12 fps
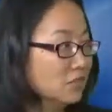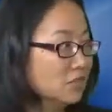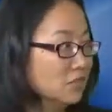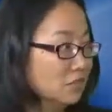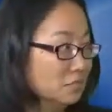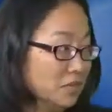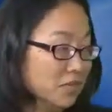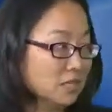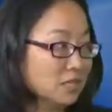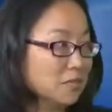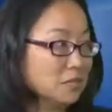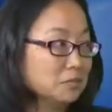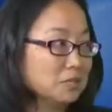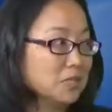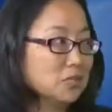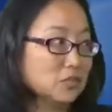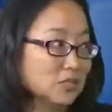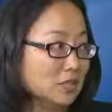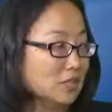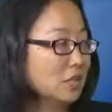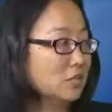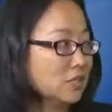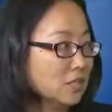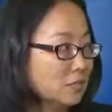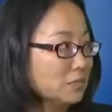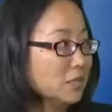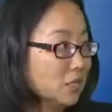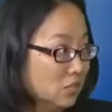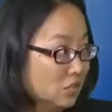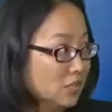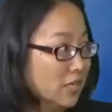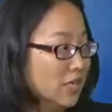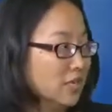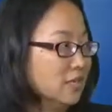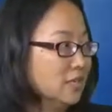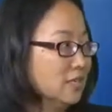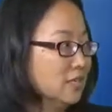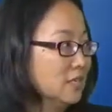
for the mainland companies or the outside companies to stay?